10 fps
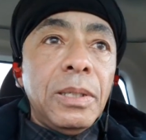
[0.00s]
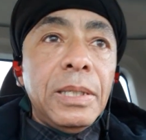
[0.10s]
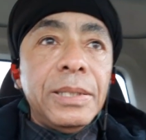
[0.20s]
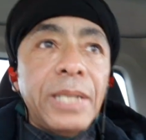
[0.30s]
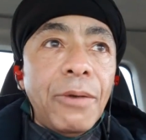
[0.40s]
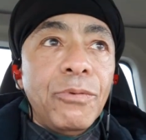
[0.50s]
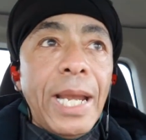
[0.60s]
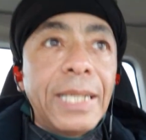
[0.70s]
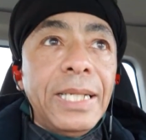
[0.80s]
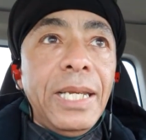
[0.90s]

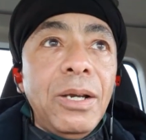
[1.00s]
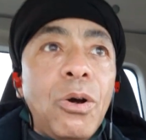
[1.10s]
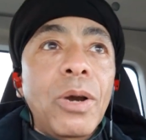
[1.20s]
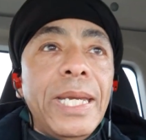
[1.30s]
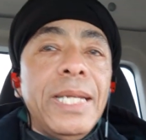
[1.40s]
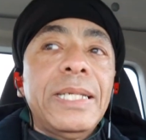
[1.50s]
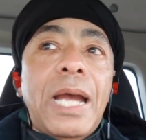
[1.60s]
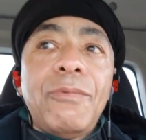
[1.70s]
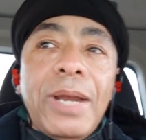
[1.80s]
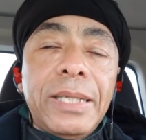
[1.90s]
directly or
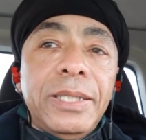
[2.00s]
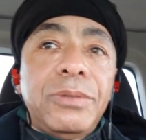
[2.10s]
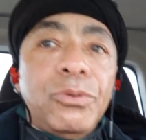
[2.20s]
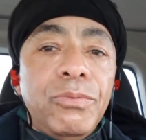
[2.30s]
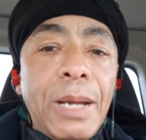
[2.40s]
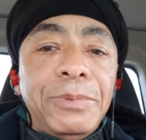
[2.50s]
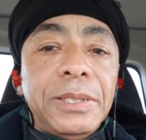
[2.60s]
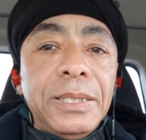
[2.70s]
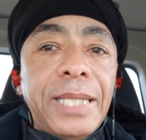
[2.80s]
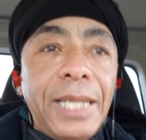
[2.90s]
indirectly through
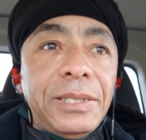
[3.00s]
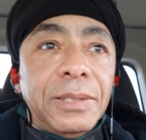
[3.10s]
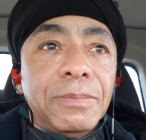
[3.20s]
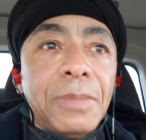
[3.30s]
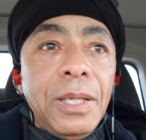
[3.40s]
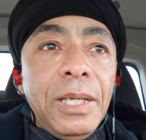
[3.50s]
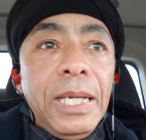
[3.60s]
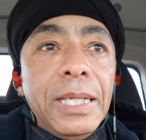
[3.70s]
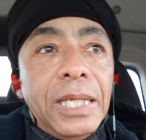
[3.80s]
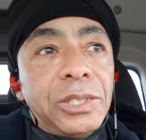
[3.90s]
representation.
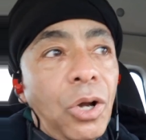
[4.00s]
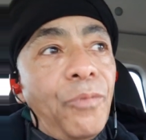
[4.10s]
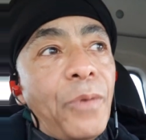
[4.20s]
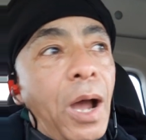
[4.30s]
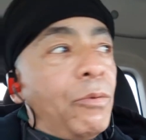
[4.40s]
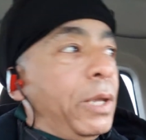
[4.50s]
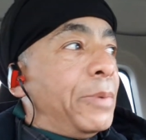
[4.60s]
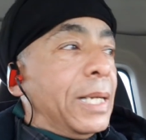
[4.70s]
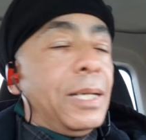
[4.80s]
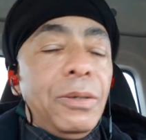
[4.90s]
Now, so far we've
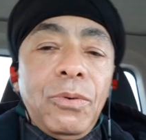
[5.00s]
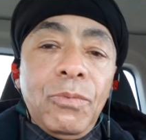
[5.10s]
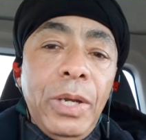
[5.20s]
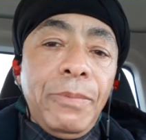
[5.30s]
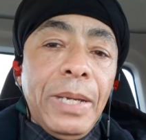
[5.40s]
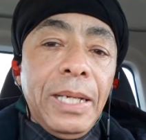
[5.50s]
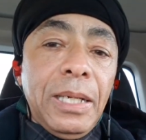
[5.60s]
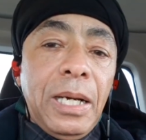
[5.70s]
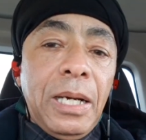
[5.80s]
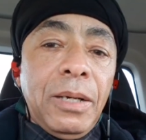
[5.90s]
been
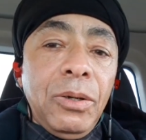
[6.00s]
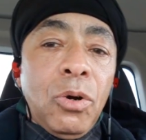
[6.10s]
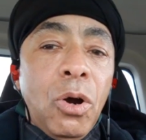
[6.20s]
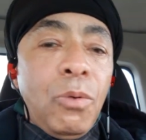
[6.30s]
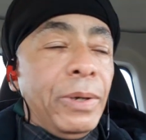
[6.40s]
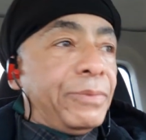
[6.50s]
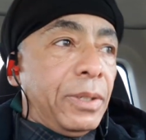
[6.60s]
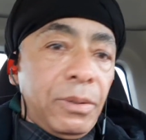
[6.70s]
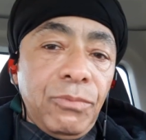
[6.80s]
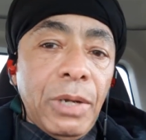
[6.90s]
going with
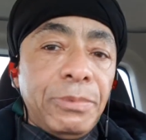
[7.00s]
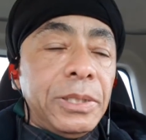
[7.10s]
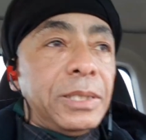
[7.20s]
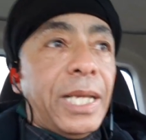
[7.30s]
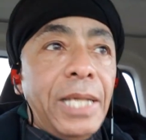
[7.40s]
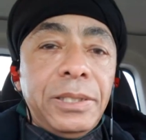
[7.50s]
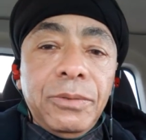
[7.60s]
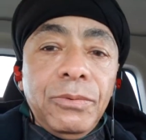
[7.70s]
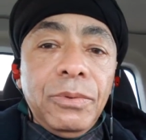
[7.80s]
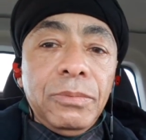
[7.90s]
the
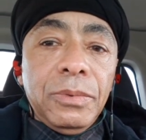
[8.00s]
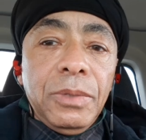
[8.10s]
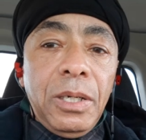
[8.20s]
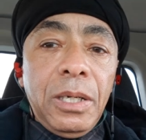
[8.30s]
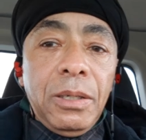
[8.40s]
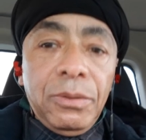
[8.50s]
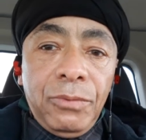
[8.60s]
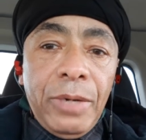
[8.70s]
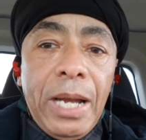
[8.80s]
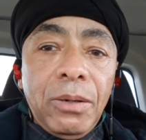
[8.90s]
representation
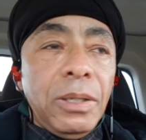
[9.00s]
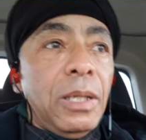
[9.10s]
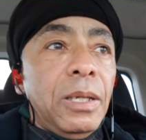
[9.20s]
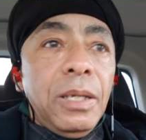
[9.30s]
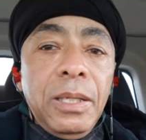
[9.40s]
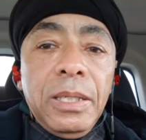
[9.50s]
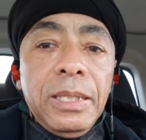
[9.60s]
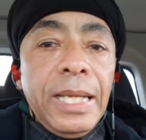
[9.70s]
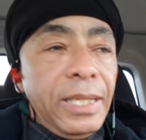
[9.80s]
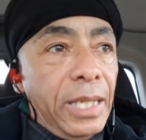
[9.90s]
route,
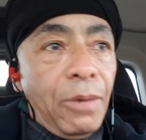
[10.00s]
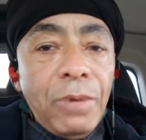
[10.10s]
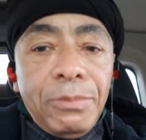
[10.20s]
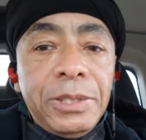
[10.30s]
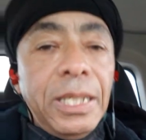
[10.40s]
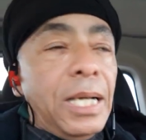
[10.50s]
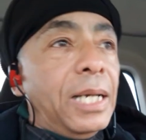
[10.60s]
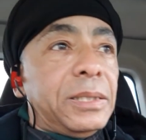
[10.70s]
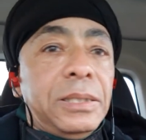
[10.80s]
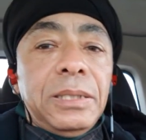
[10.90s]
letting them represent
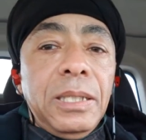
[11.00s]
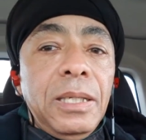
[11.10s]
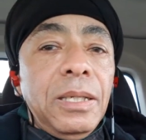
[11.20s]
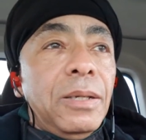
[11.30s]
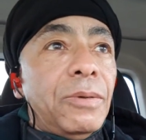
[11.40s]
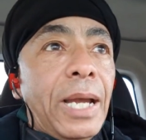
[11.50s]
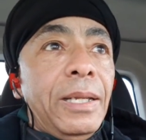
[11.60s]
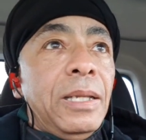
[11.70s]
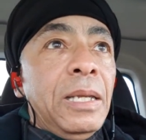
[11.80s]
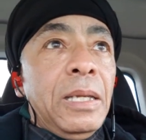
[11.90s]
us,
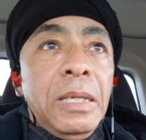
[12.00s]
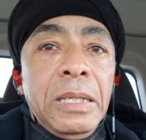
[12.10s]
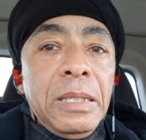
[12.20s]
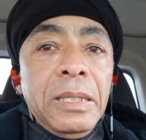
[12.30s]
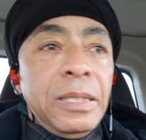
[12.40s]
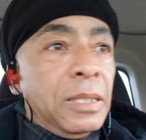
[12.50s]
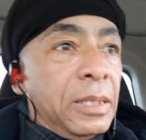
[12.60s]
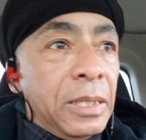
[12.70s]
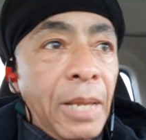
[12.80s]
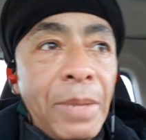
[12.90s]
right?
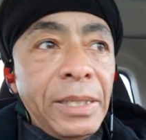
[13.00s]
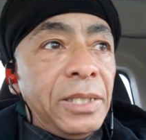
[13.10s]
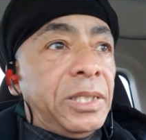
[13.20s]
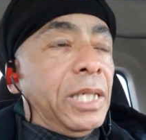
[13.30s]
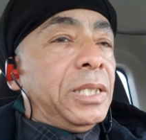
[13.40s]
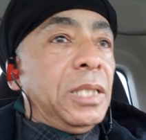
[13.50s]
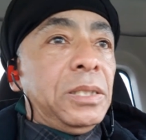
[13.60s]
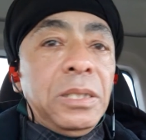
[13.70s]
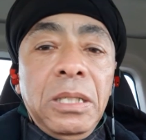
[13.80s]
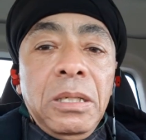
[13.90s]
They make
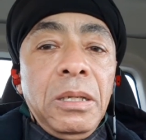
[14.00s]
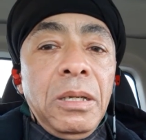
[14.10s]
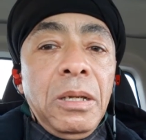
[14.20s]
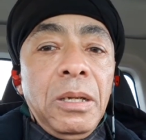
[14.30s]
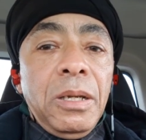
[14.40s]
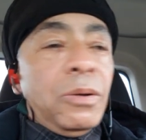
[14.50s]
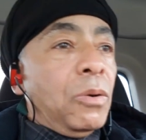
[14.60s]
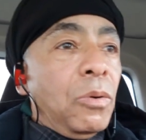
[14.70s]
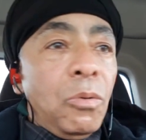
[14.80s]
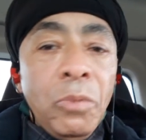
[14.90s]
decisions,
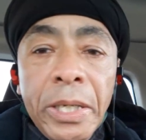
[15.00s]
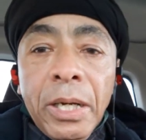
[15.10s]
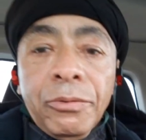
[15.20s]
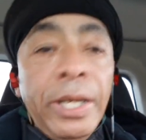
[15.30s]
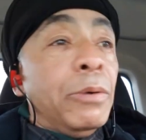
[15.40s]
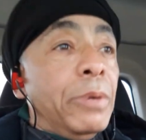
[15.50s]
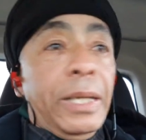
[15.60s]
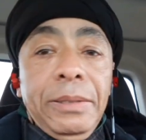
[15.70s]
we agree with it.